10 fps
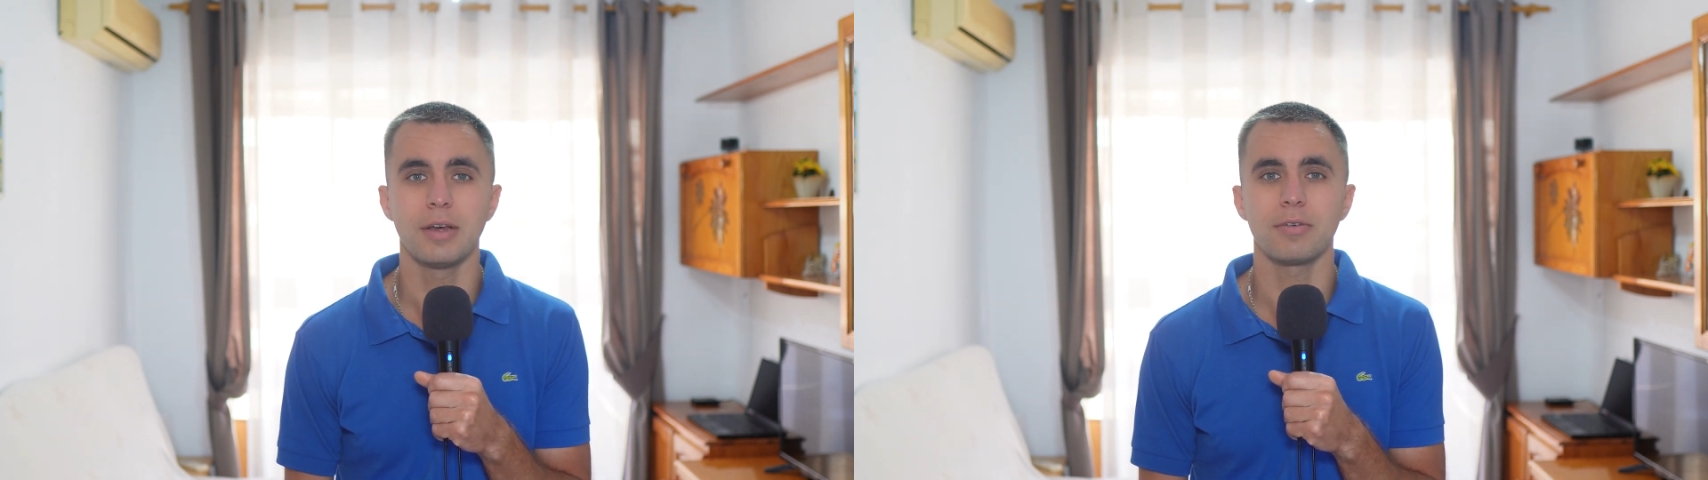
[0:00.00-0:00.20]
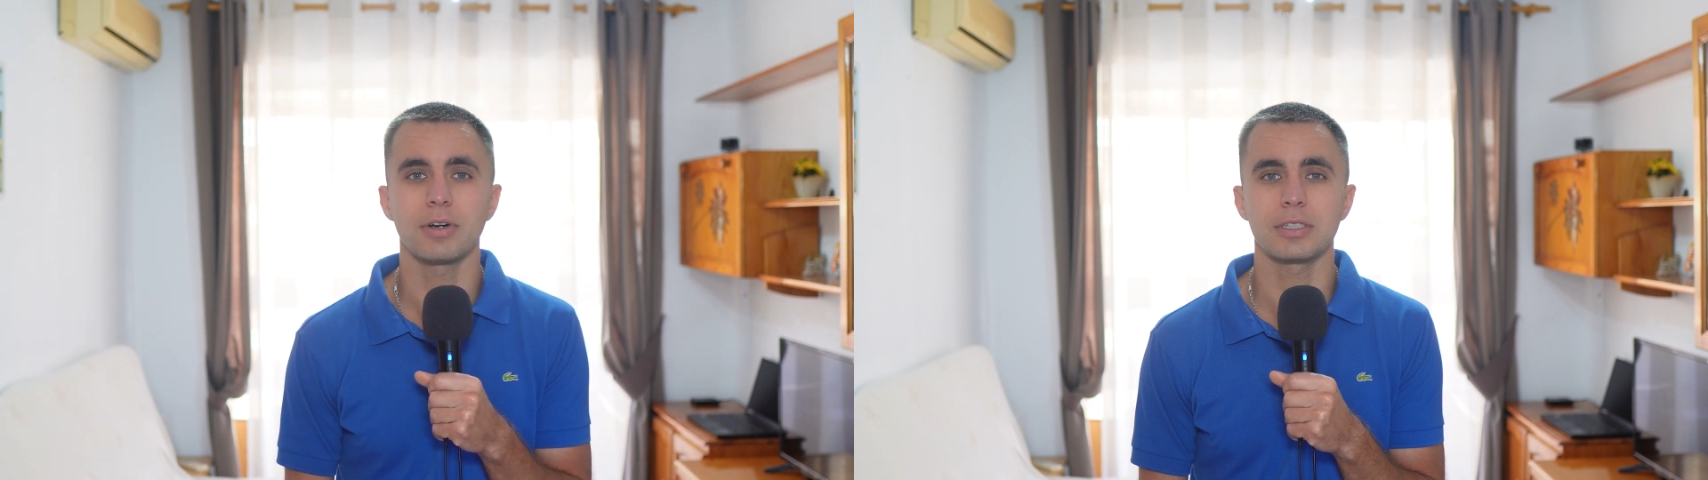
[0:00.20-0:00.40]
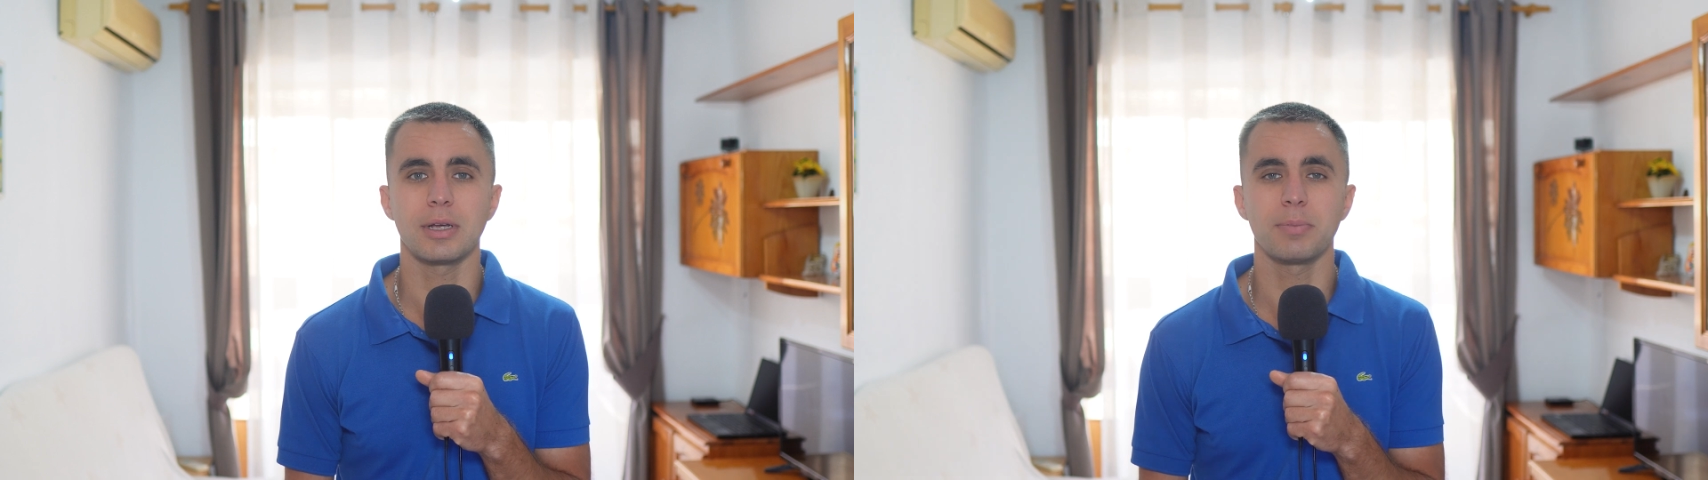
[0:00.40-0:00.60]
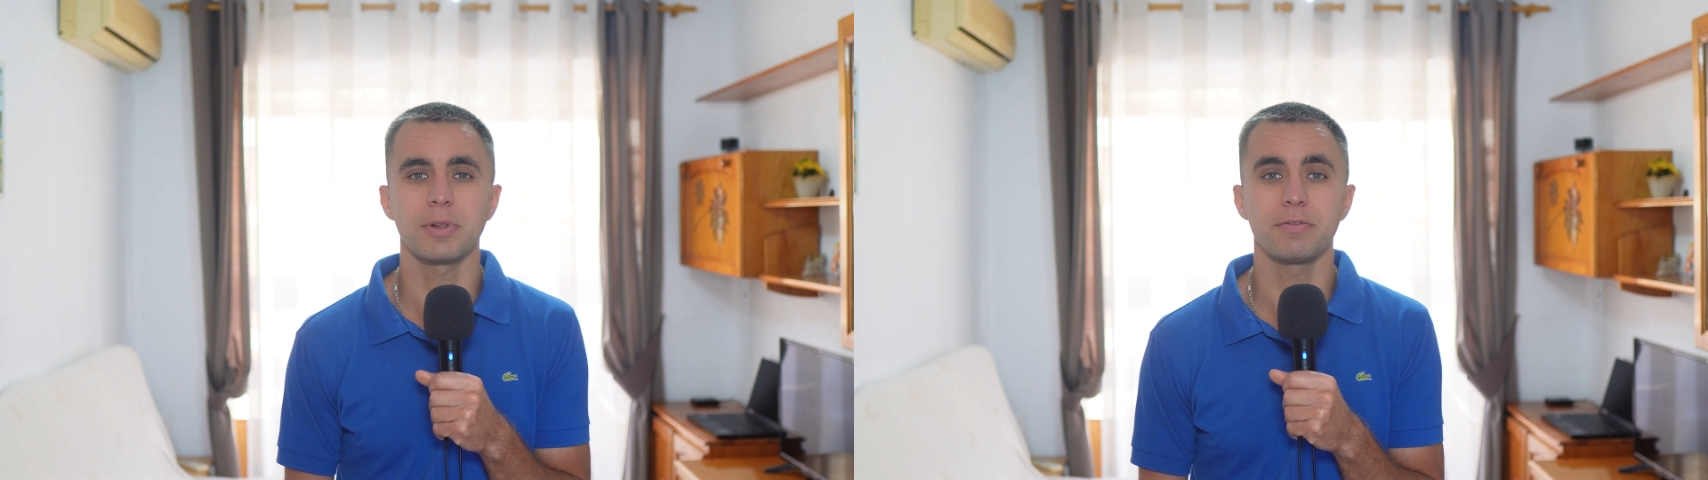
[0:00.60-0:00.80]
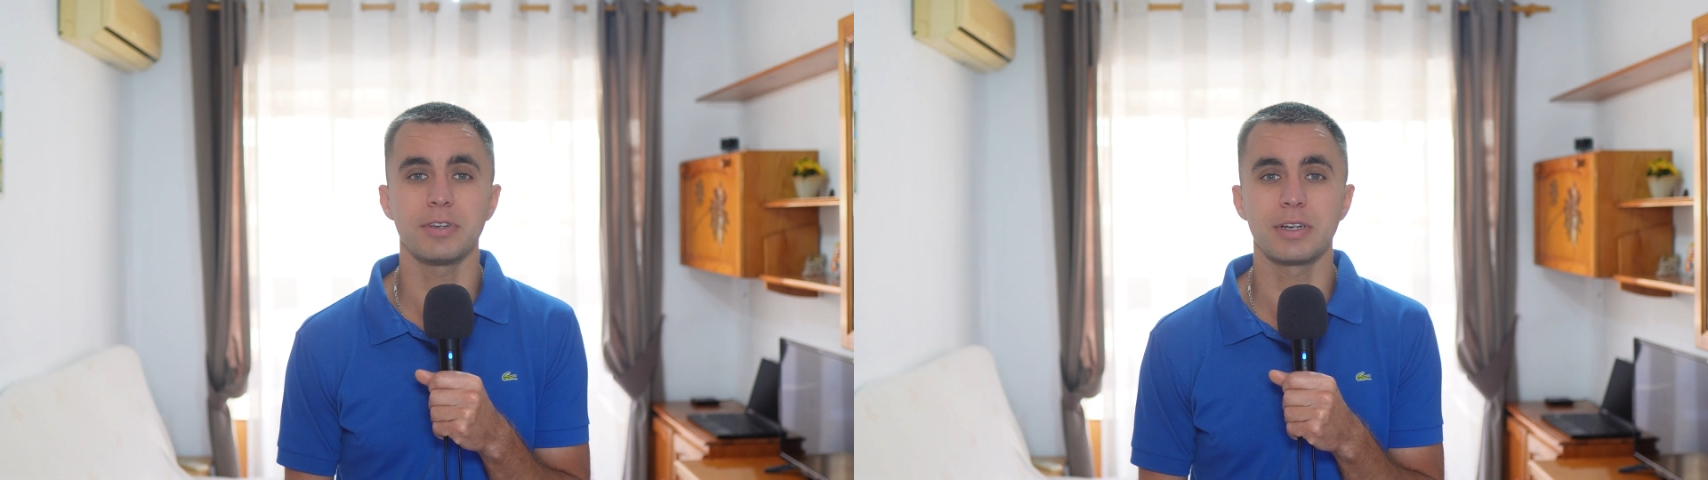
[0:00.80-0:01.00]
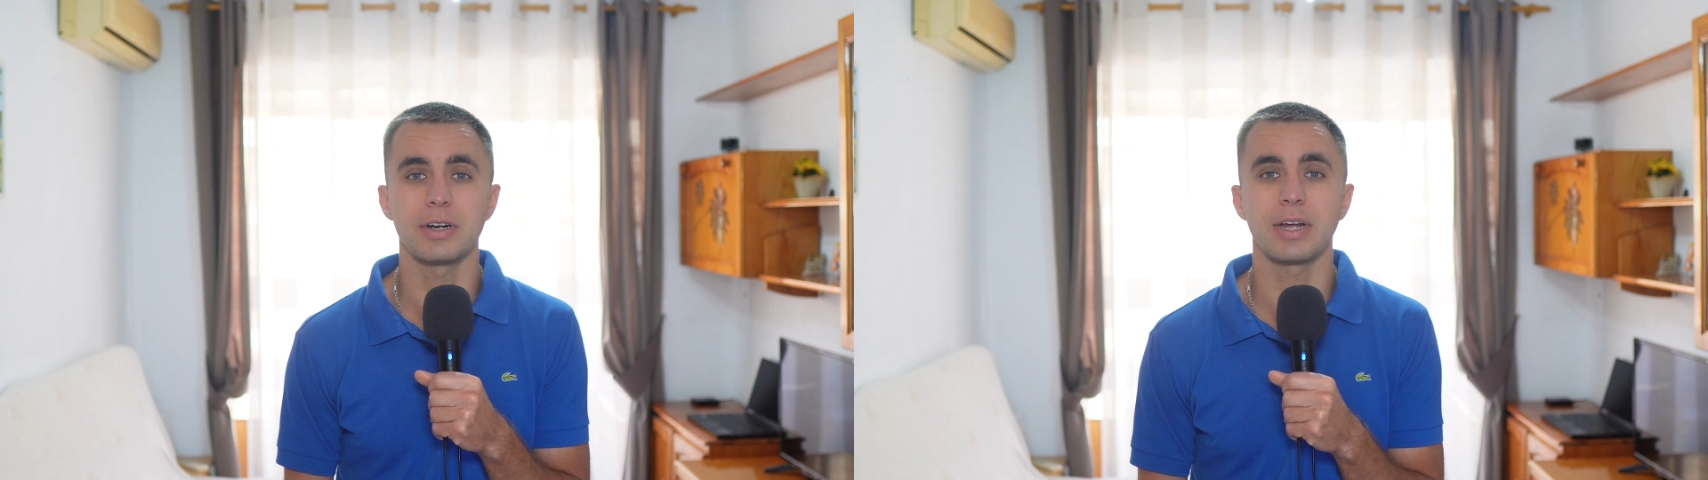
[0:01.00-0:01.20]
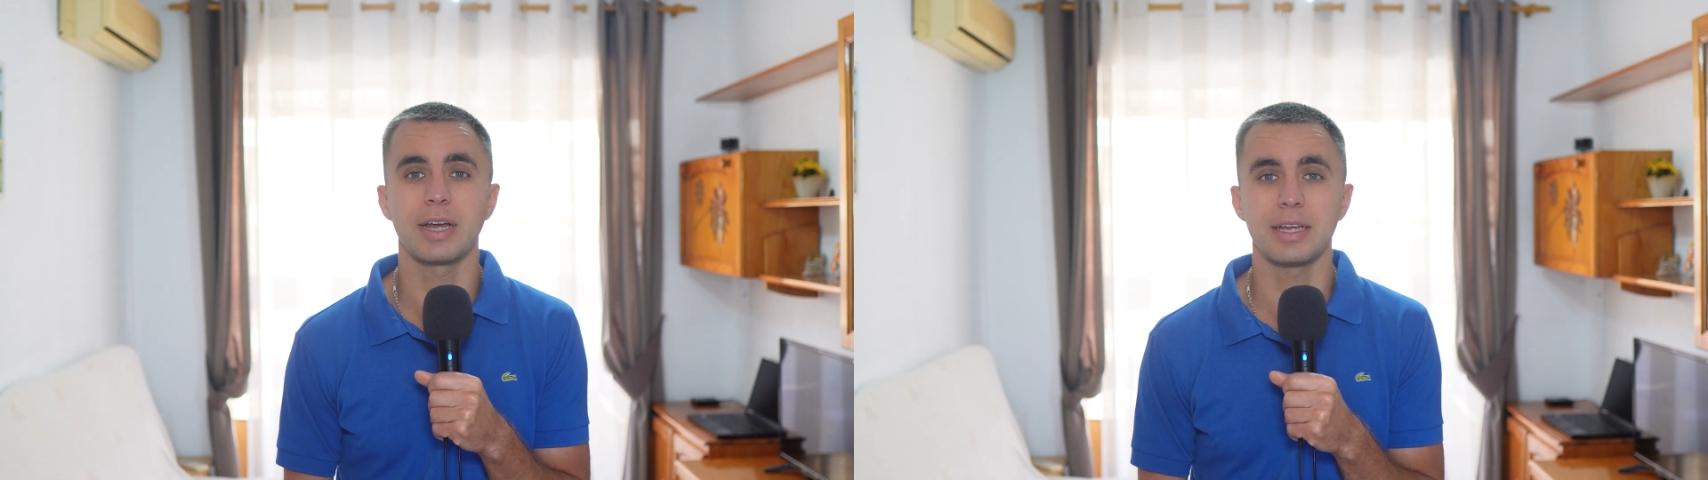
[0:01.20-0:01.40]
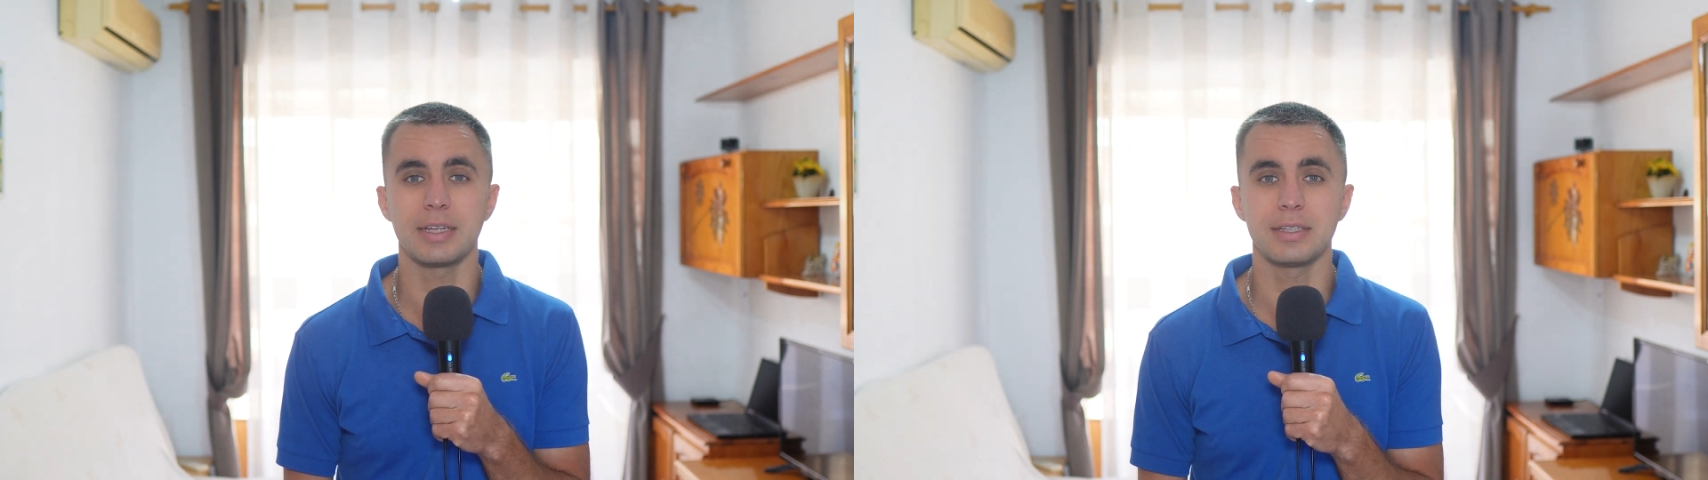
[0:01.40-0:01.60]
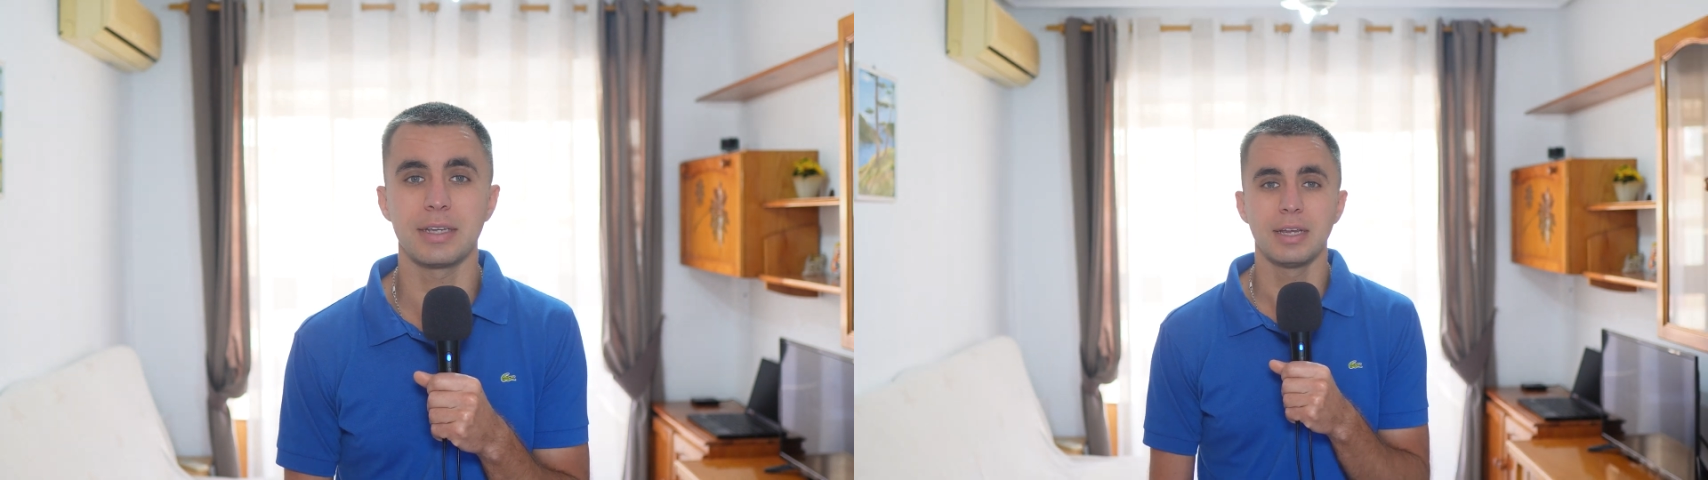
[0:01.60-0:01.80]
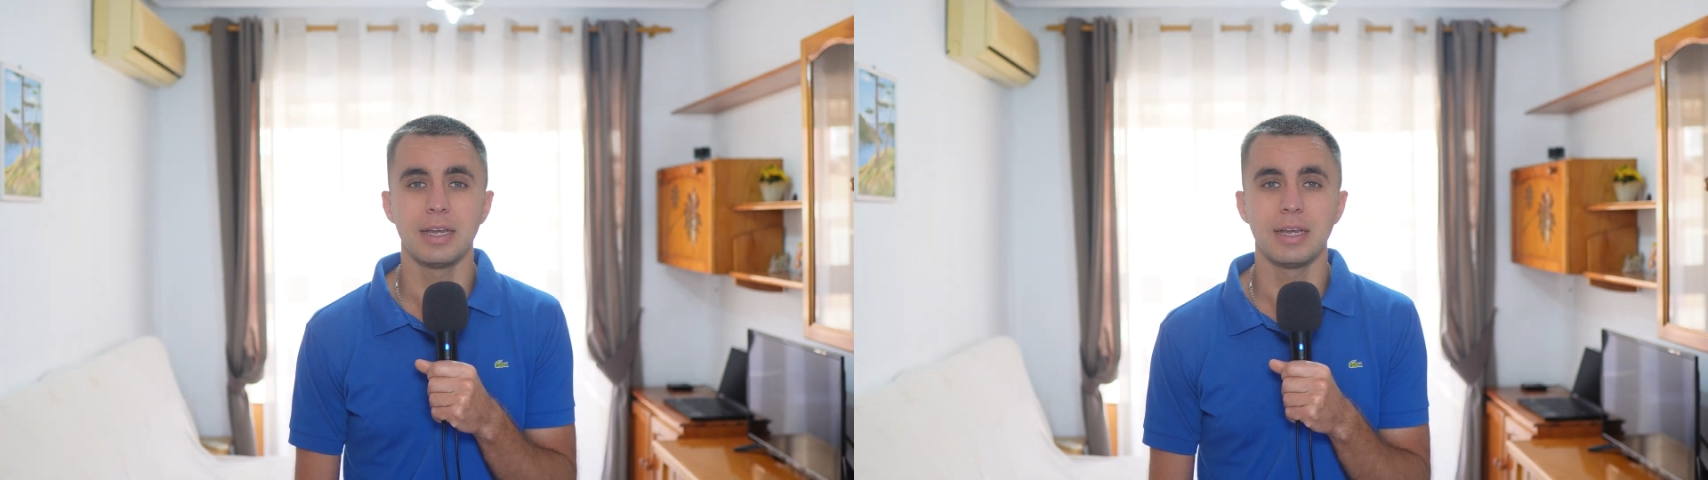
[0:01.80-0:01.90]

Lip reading: For example, figure 8.